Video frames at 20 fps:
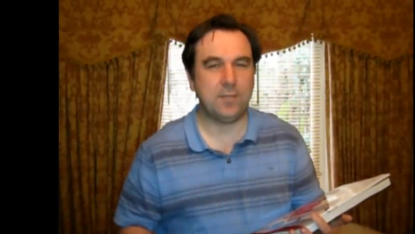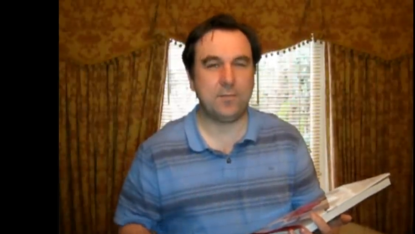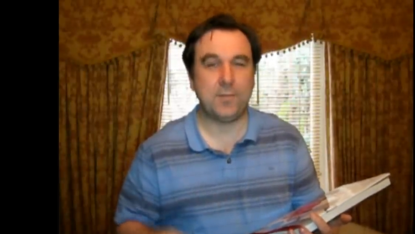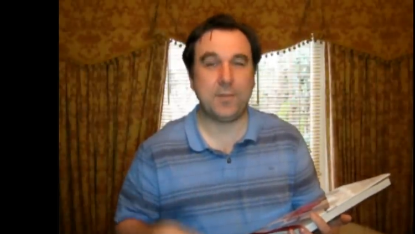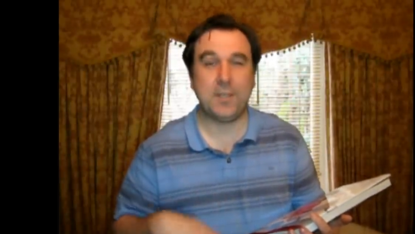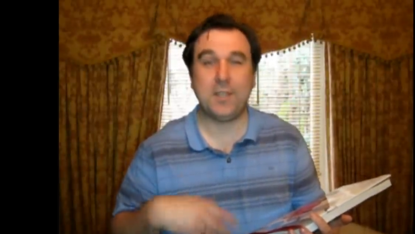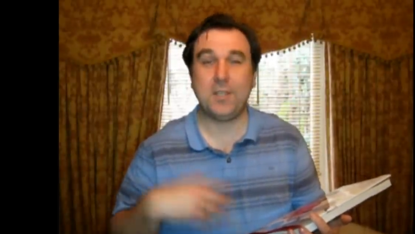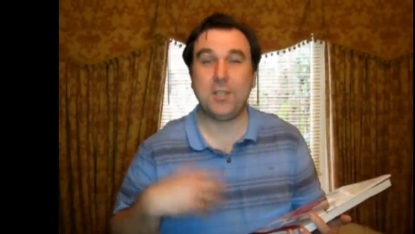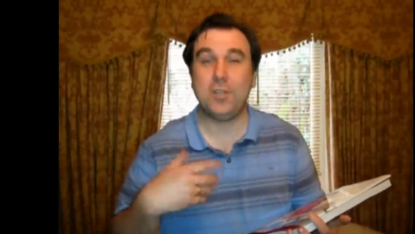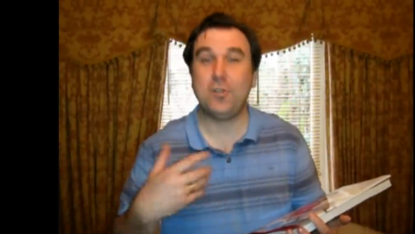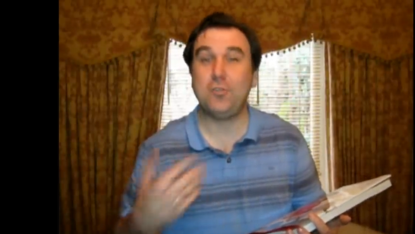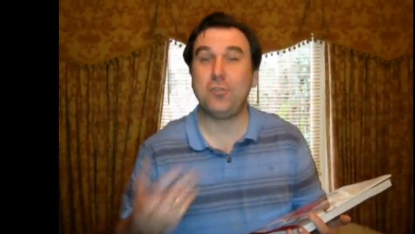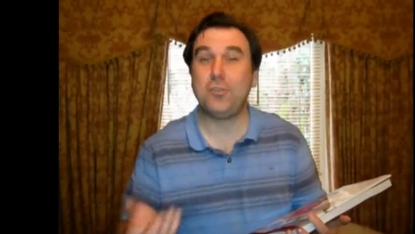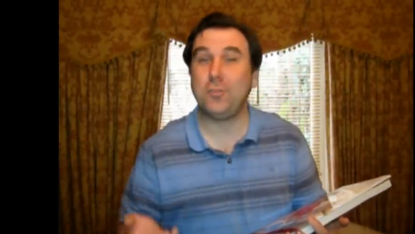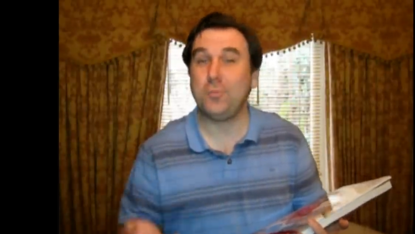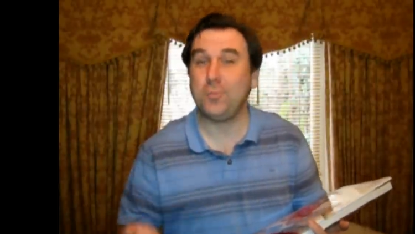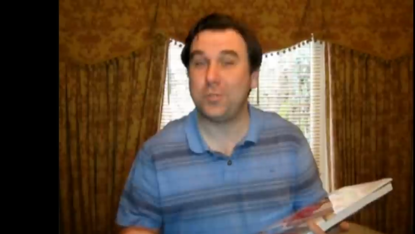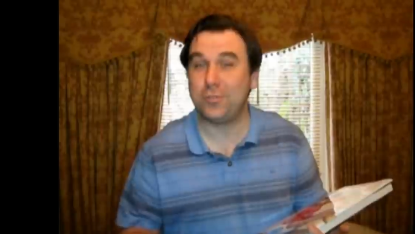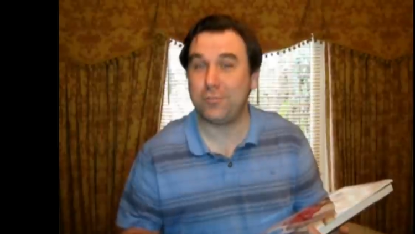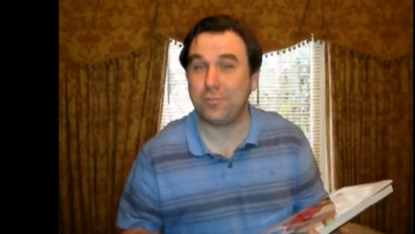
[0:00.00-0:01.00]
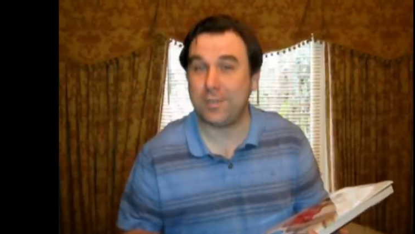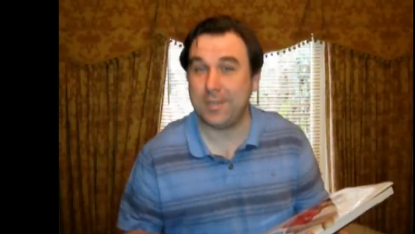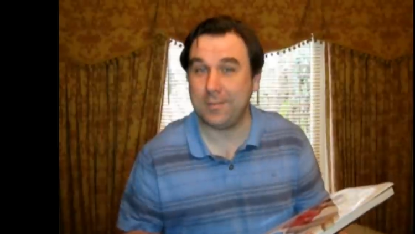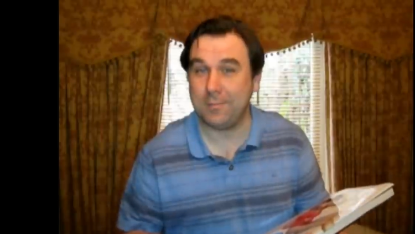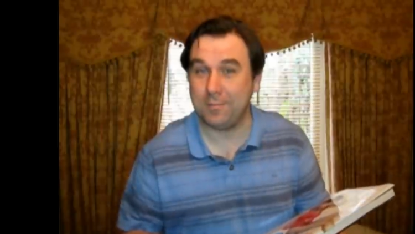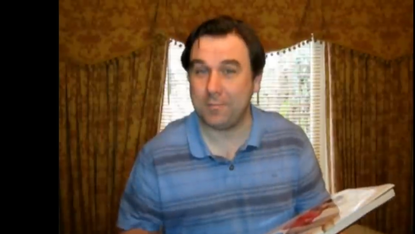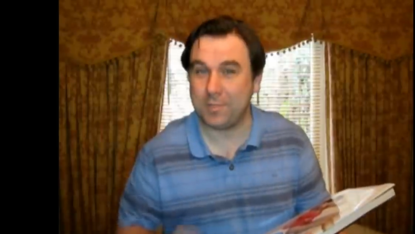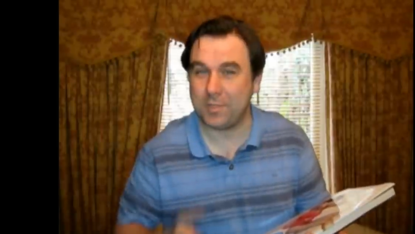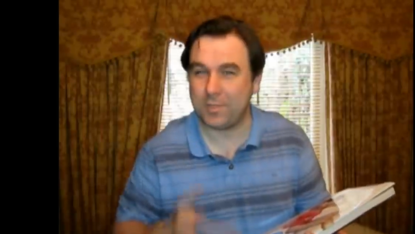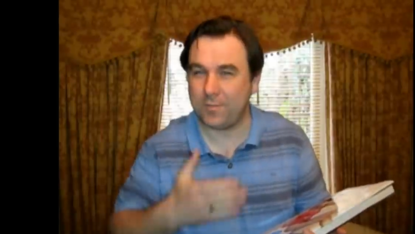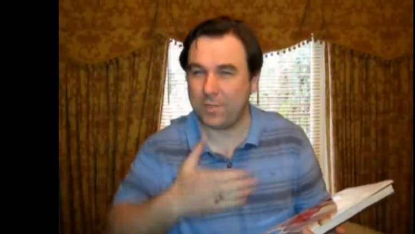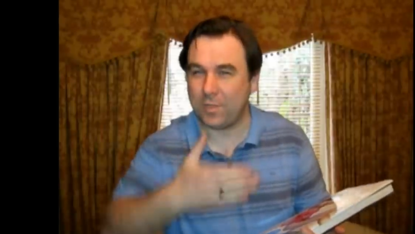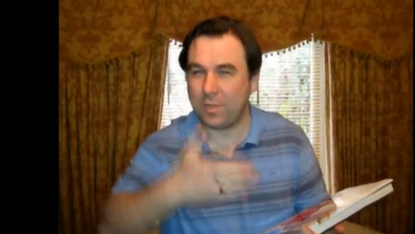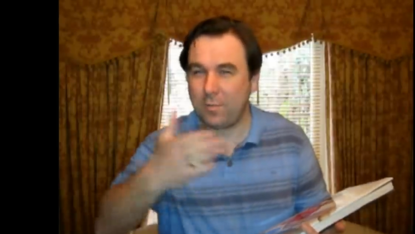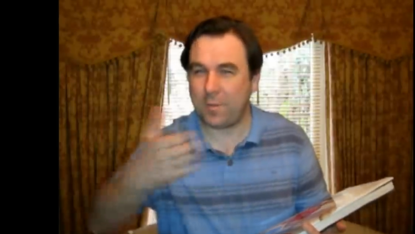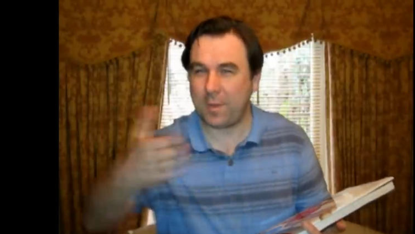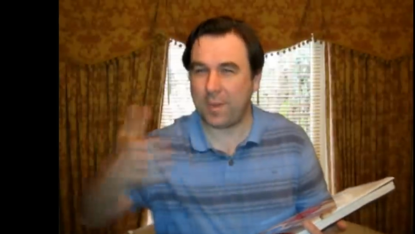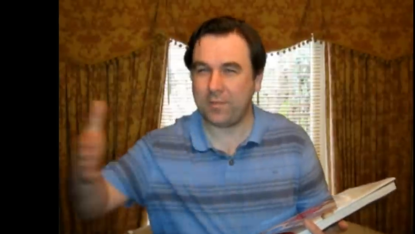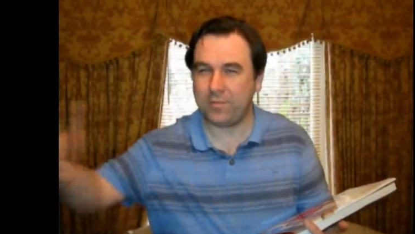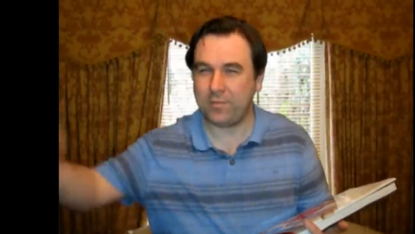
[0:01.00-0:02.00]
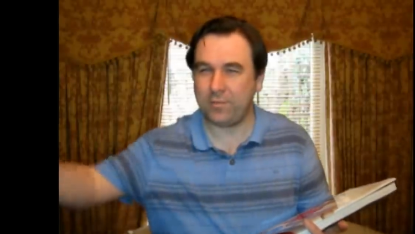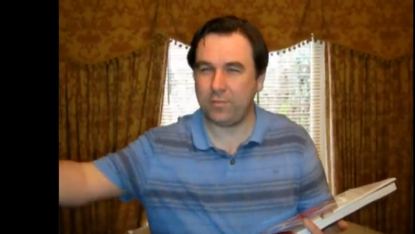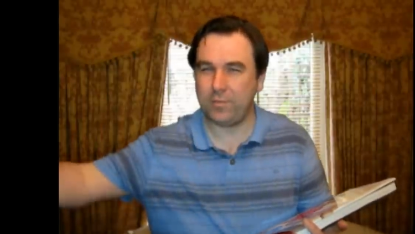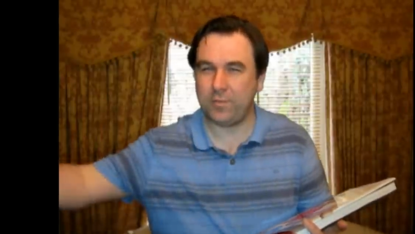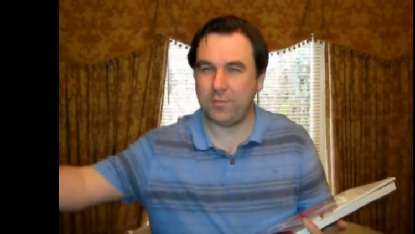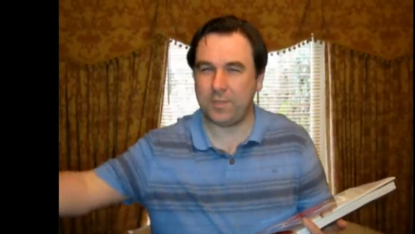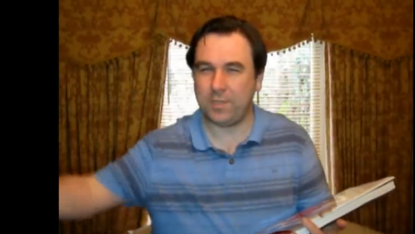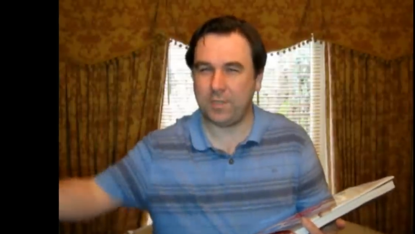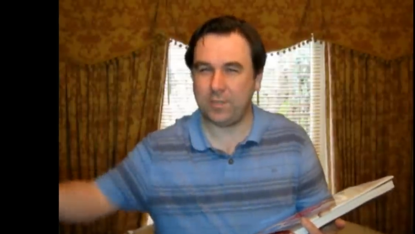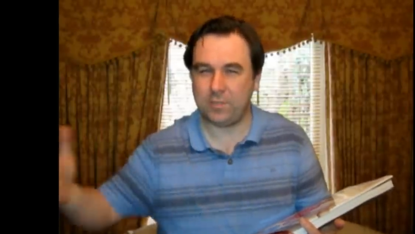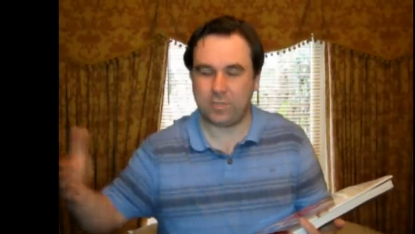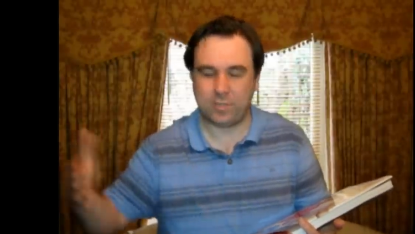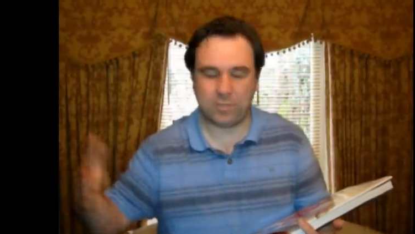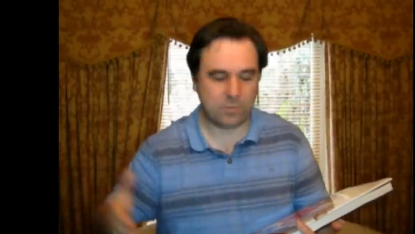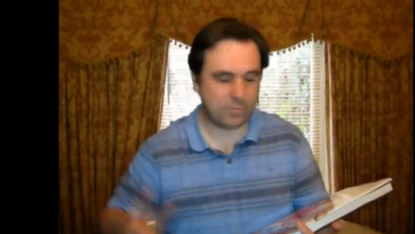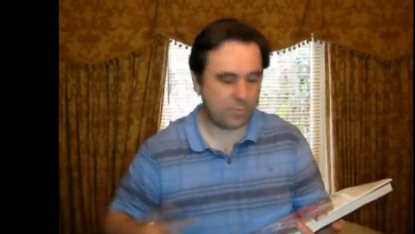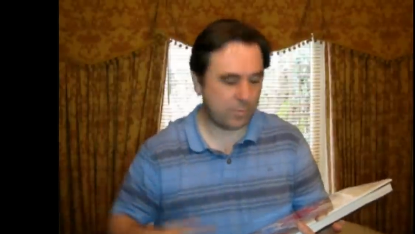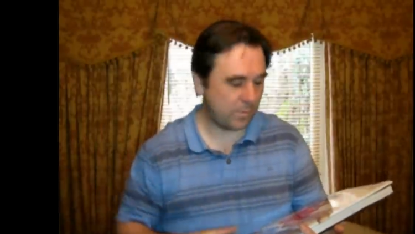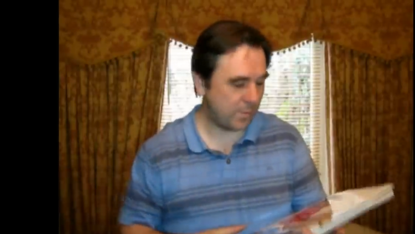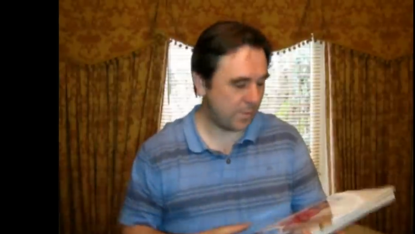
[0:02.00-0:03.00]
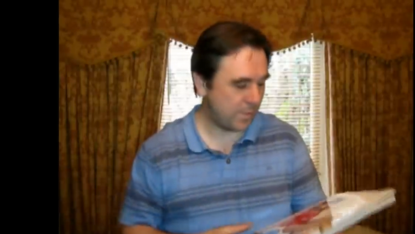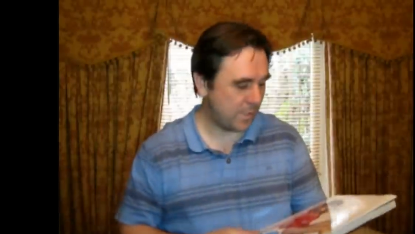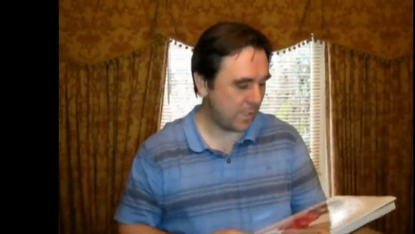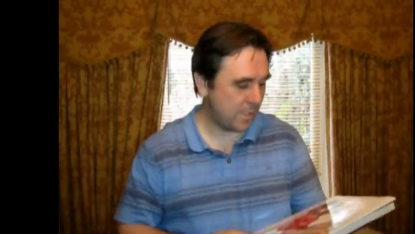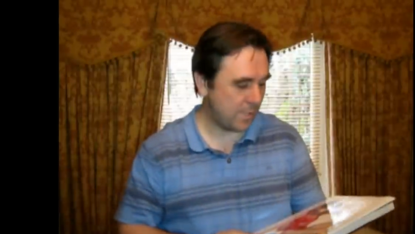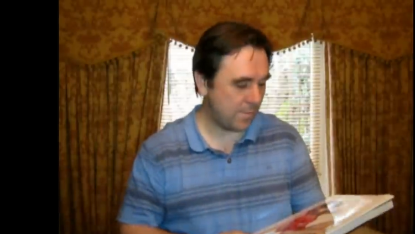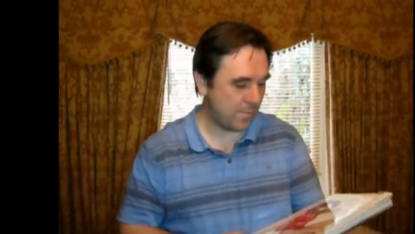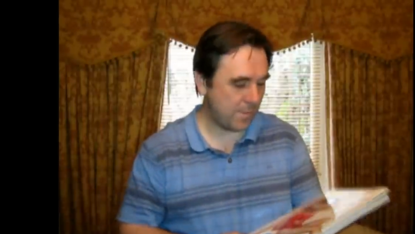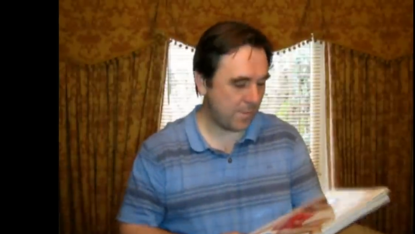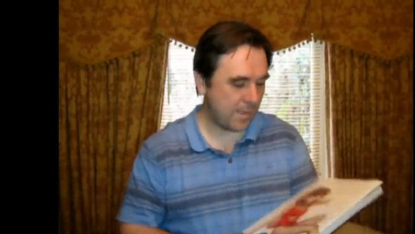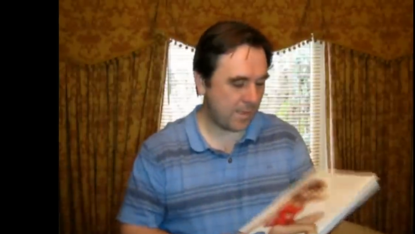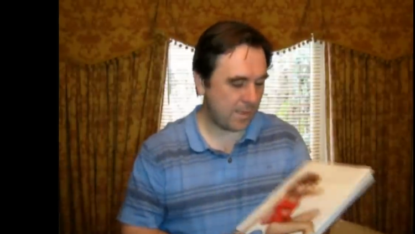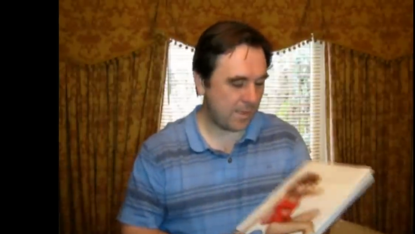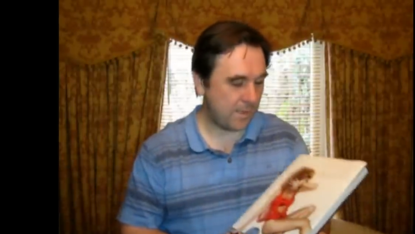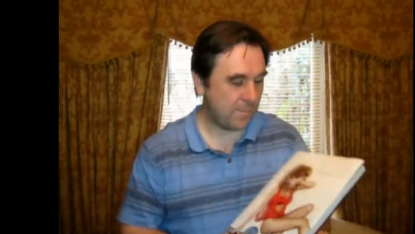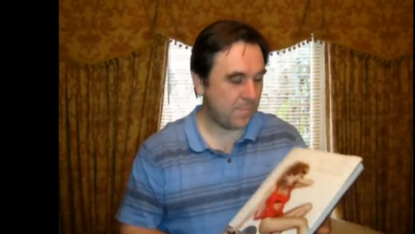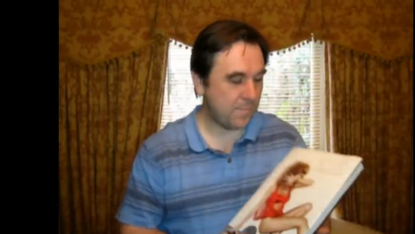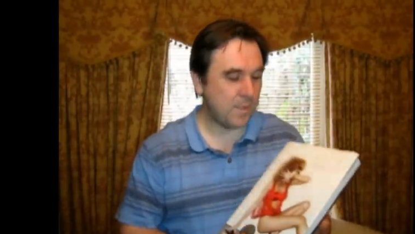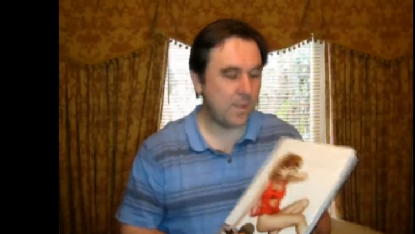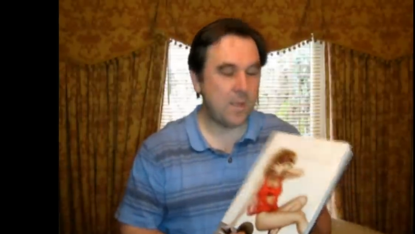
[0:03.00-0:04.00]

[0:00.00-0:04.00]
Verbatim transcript: YouTube stream. So if you go back through all the videos, you'll probably see about it.